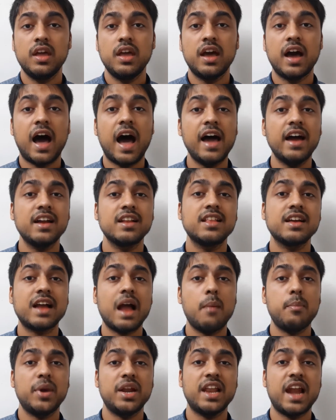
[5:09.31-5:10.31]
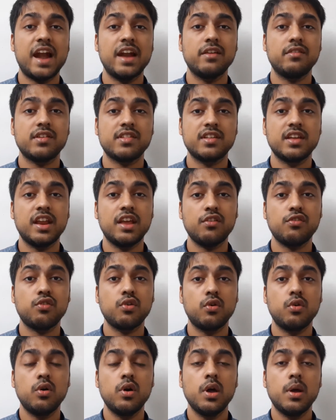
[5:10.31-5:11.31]
Higher the capital adequacy
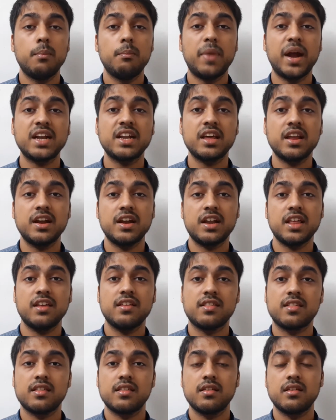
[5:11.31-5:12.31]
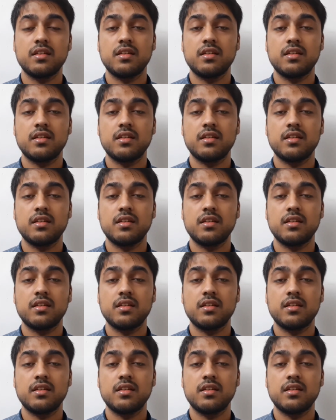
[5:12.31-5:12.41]
ratio, better it is.